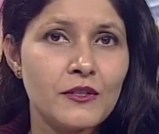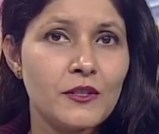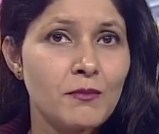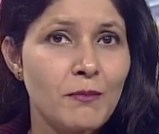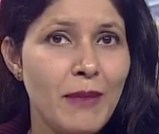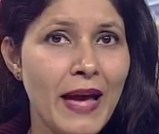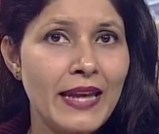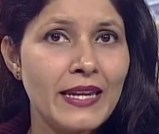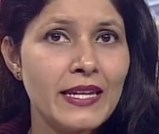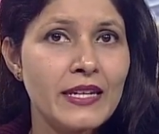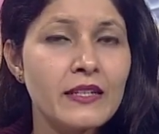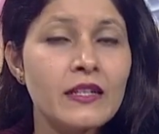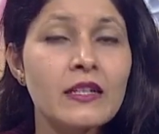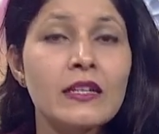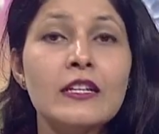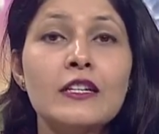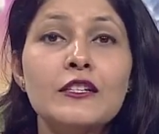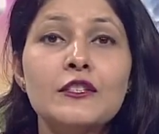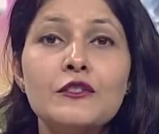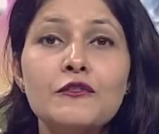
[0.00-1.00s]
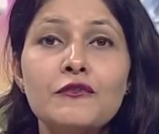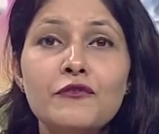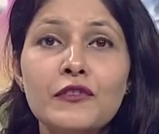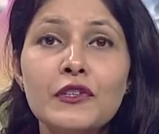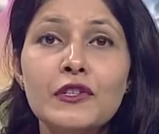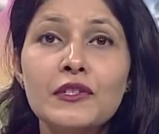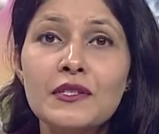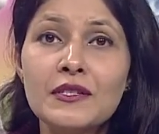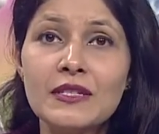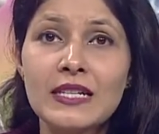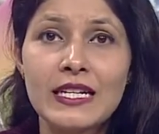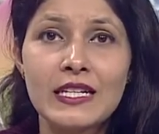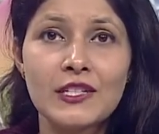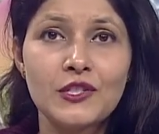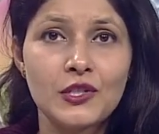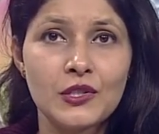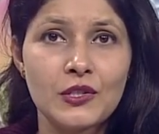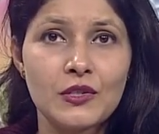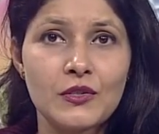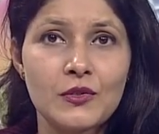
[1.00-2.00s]
spanning the first
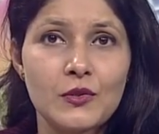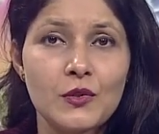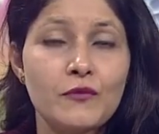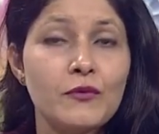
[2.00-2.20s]
8 years